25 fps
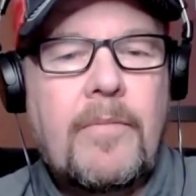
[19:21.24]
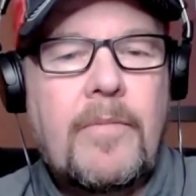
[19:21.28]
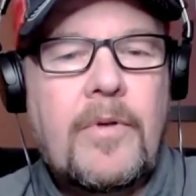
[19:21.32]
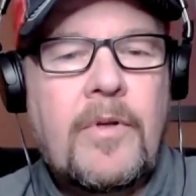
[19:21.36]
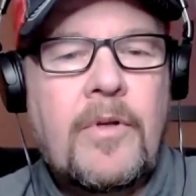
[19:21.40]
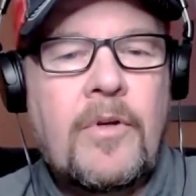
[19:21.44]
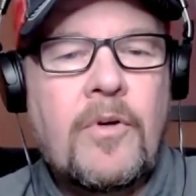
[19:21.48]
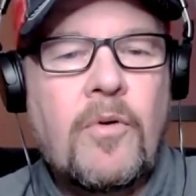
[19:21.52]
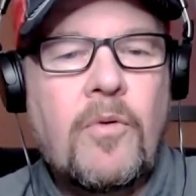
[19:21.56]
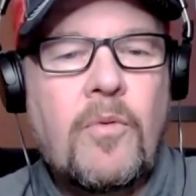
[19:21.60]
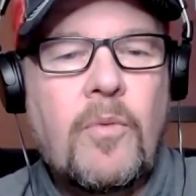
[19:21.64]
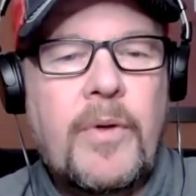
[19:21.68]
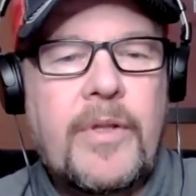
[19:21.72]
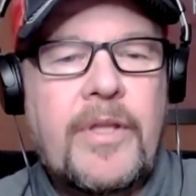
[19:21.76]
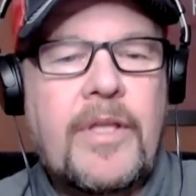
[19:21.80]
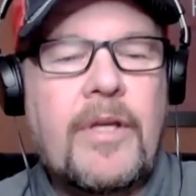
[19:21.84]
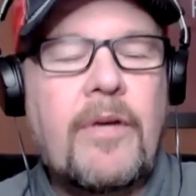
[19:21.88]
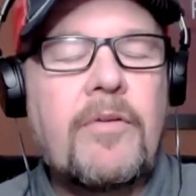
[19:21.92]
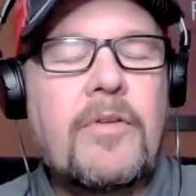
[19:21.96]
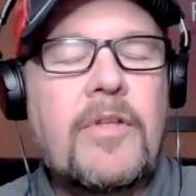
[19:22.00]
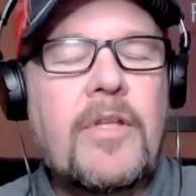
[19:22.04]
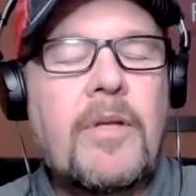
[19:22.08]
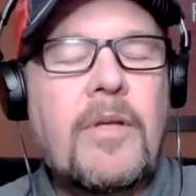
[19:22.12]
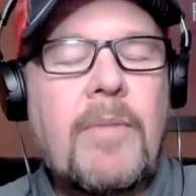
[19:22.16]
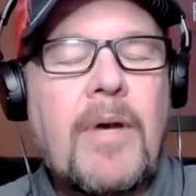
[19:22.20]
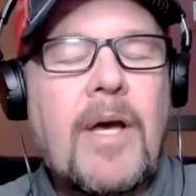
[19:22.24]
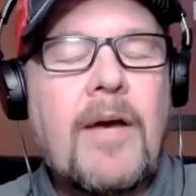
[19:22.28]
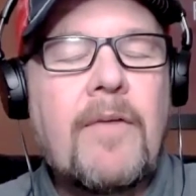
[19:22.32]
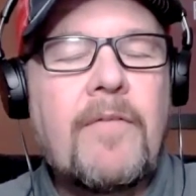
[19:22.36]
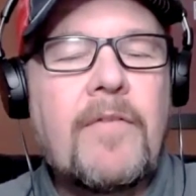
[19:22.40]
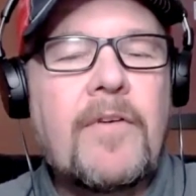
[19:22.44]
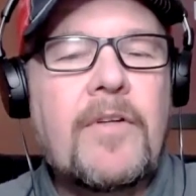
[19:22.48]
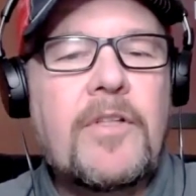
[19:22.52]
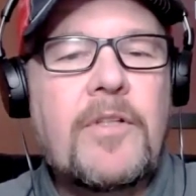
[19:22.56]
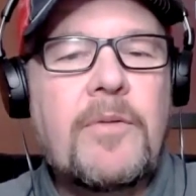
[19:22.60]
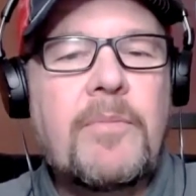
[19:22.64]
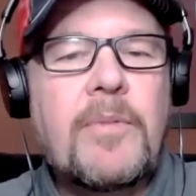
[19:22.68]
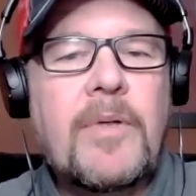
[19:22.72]
without them
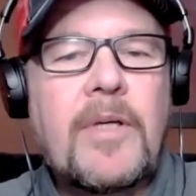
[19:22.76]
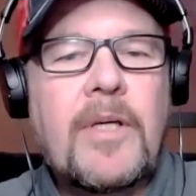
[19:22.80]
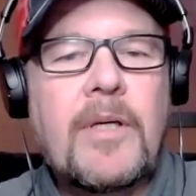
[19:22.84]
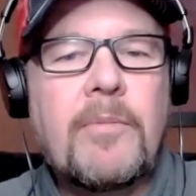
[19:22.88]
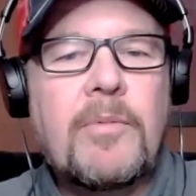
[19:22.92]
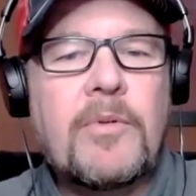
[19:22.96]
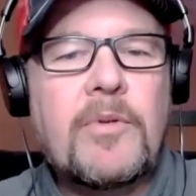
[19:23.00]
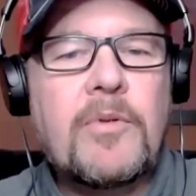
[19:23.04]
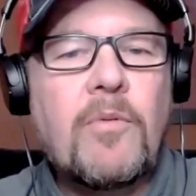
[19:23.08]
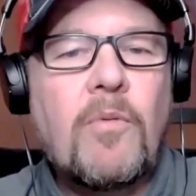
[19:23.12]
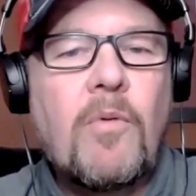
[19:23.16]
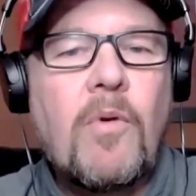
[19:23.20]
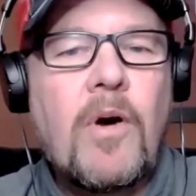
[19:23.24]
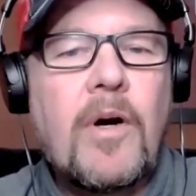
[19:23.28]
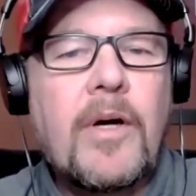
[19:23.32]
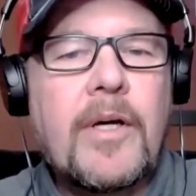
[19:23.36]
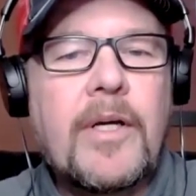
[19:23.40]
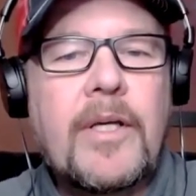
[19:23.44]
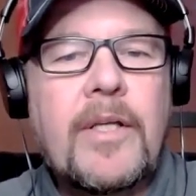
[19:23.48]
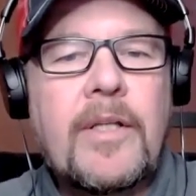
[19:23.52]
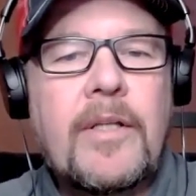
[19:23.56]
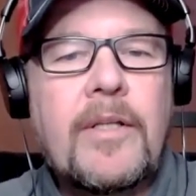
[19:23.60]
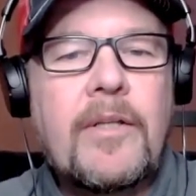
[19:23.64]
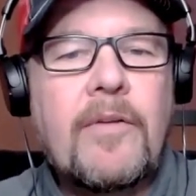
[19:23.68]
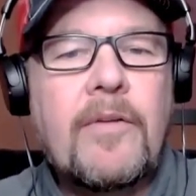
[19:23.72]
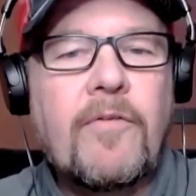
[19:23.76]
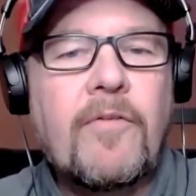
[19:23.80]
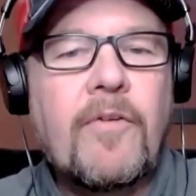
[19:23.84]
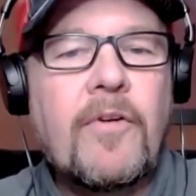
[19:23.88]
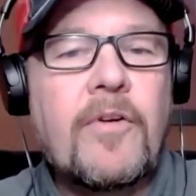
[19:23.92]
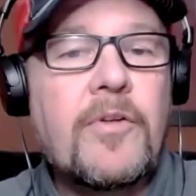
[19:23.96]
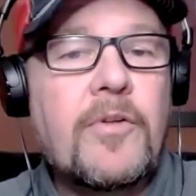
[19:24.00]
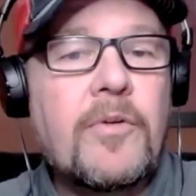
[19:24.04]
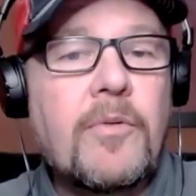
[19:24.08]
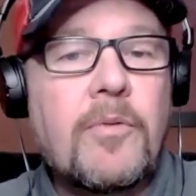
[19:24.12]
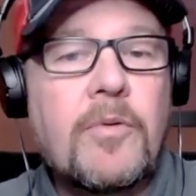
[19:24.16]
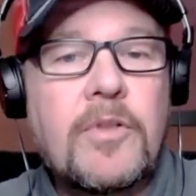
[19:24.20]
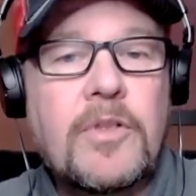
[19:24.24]
having to be able to walk in the
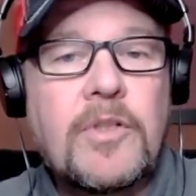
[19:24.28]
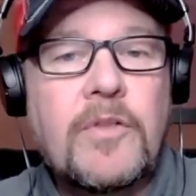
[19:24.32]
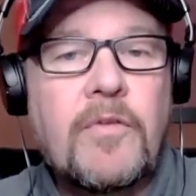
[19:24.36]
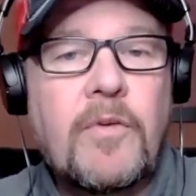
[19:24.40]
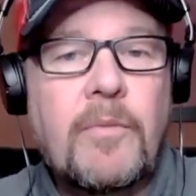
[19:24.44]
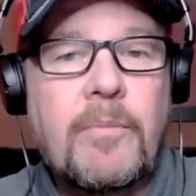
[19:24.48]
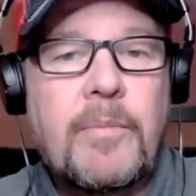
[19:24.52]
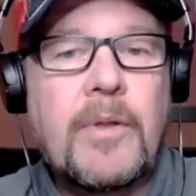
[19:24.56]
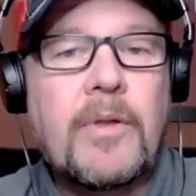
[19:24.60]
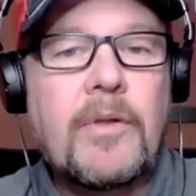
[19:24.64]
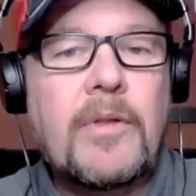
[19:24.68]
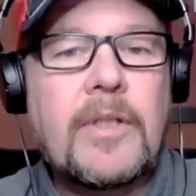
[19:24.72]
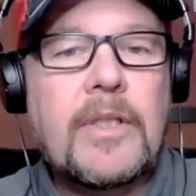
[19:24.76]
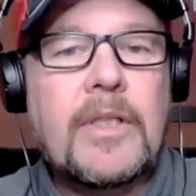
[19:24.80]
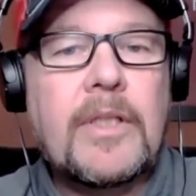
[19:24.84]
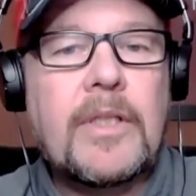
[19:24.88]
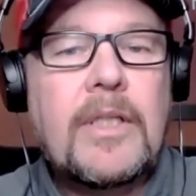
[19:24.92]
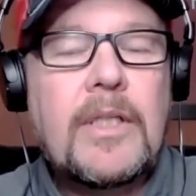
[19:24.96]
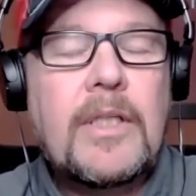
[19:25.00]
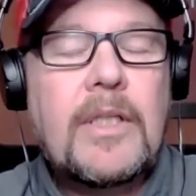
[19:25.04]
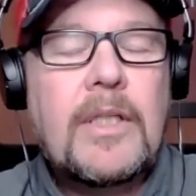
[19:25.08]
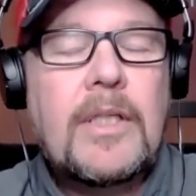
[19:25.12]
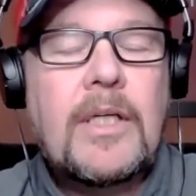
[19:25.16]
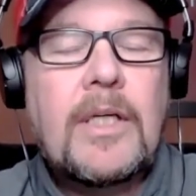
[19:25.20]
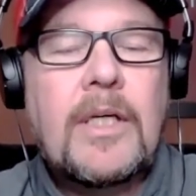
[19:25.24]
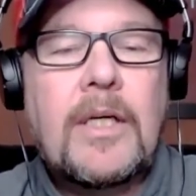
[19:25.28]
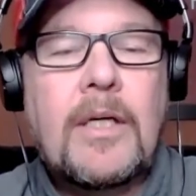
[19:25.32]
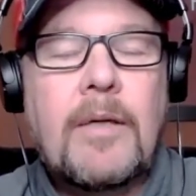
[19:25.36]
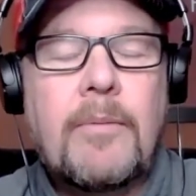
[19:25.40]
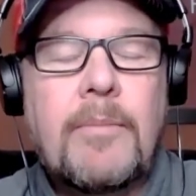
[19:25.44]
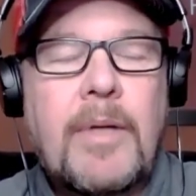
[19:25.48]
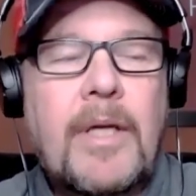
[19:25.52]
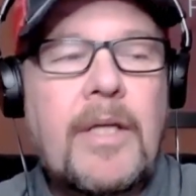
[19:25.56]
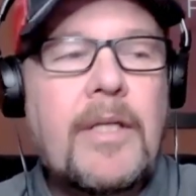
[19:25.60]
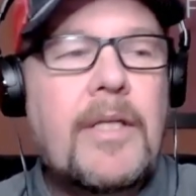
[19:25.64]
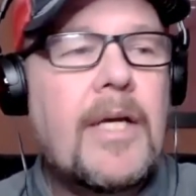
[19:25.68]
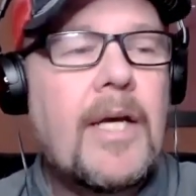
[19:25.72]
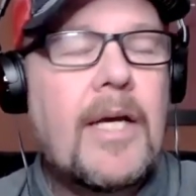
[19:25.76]
front doors of a building.
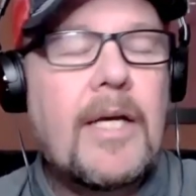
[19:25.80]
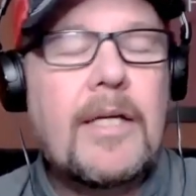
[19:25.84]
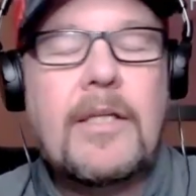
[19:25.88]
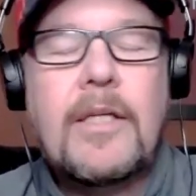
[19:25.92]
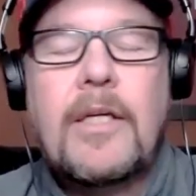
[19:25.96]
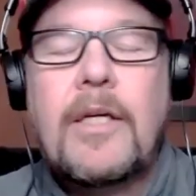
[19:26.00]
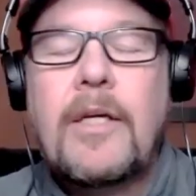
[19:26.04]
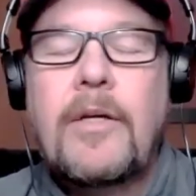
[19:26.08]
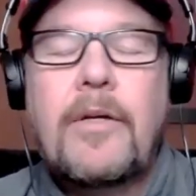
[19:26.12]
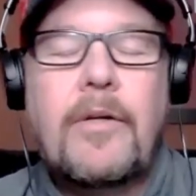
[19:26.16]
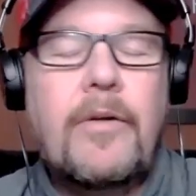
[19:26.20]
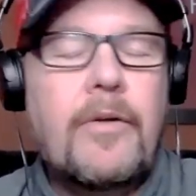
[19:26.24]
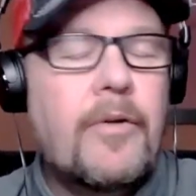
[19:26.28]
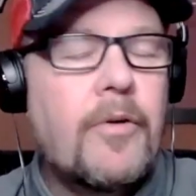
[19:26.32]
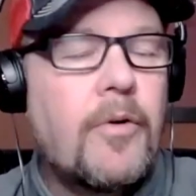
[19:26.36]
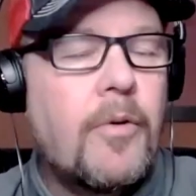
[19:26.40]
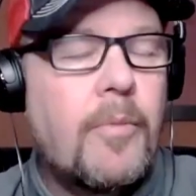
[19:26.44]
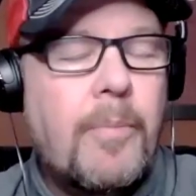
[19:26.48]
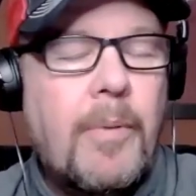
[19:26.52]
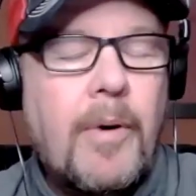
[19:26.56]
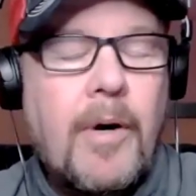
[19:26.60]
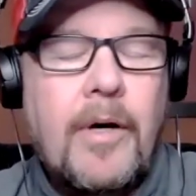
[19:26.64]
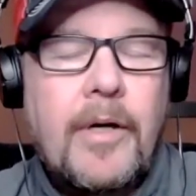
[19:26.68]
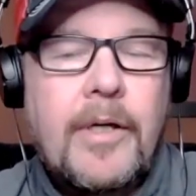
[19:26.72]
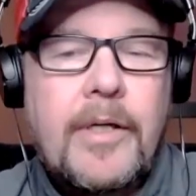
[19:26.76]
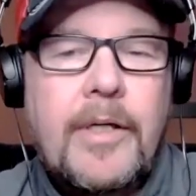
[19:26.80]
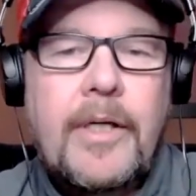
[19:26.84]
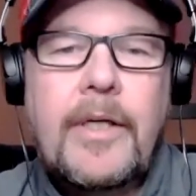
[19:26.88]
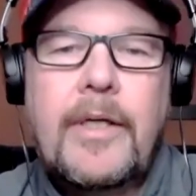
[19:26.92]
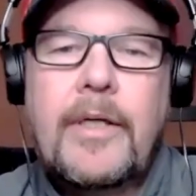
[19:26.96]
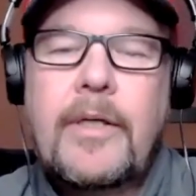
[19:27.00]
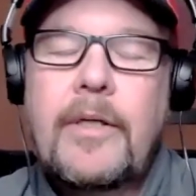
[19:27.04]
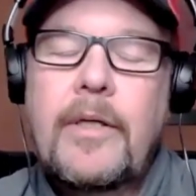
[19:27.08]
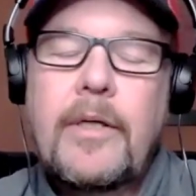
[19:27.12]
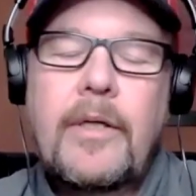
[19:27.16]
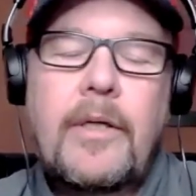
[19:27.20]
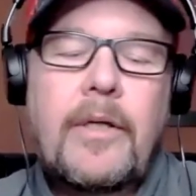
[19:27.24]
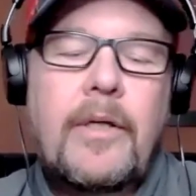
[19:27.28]
And yeah, no
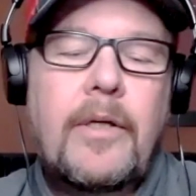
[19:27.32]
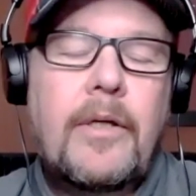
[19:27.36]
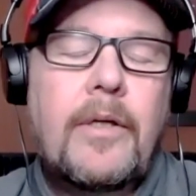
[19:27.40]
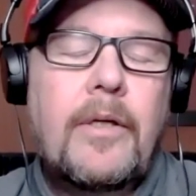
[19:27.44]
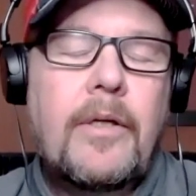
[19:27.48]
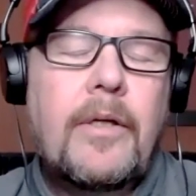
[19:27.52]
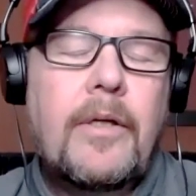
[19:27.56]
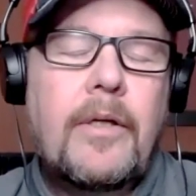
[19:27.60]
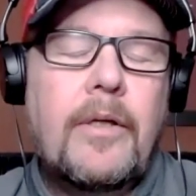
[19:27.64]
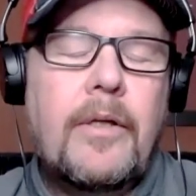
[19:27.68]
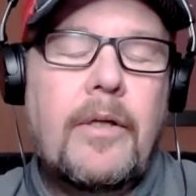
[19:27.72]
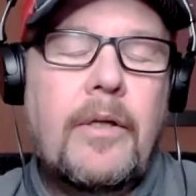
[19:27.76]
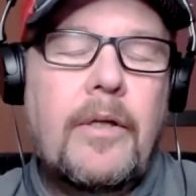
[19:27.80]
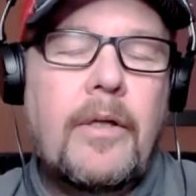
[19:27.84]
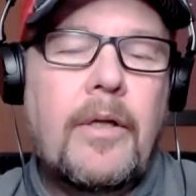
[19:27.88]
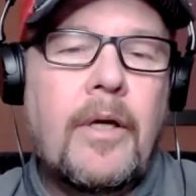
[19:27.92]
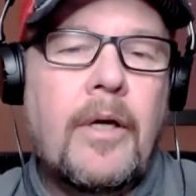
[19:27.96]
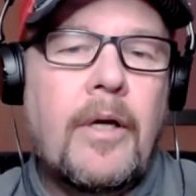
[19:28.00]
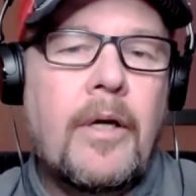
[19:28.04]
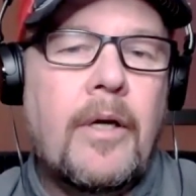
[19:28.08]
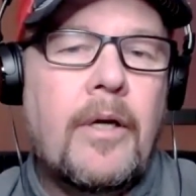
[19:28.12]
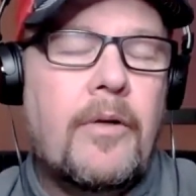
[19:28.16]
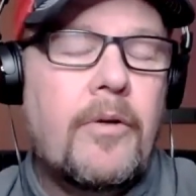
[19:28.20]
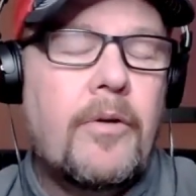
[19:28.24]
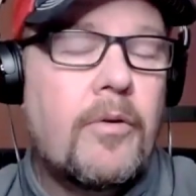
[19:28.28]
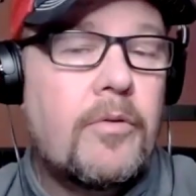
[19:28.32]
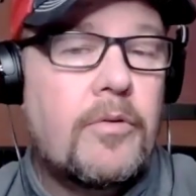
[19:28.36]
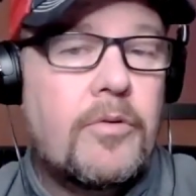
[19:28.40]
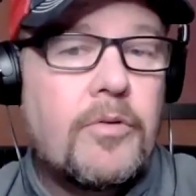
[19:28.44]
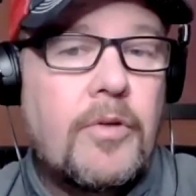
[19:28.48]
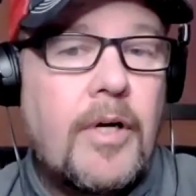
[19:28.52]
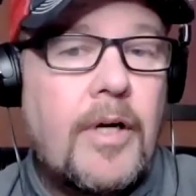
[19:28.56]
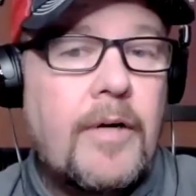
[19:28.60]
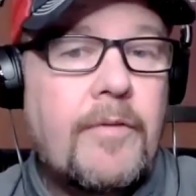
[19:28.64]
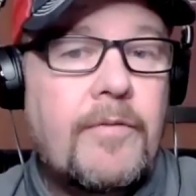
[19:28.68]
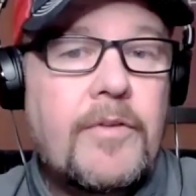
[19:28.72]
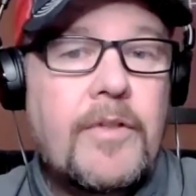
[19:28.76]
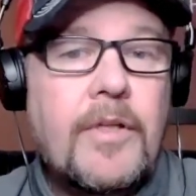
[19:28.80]
parking, no
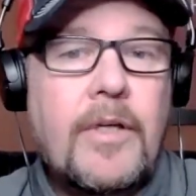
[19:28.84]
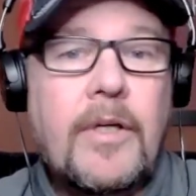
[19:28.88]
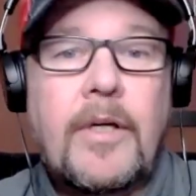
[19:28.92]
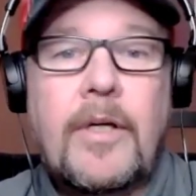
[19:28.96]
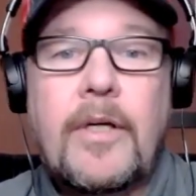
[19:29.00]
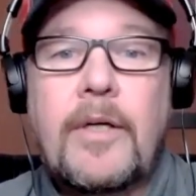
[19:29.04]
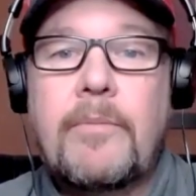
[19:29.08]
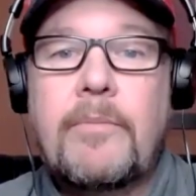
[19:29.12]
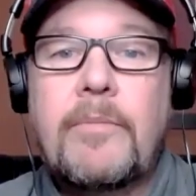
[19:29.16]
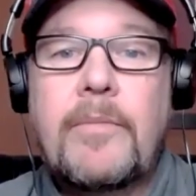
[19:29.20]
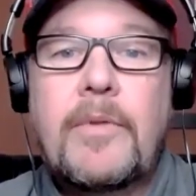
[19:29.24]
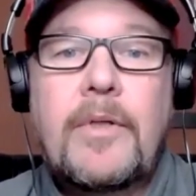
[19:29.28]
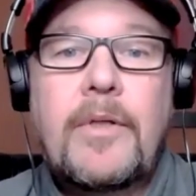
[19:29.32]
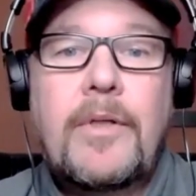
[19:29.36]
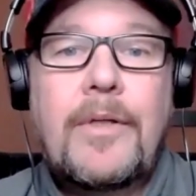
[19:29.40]
drive time.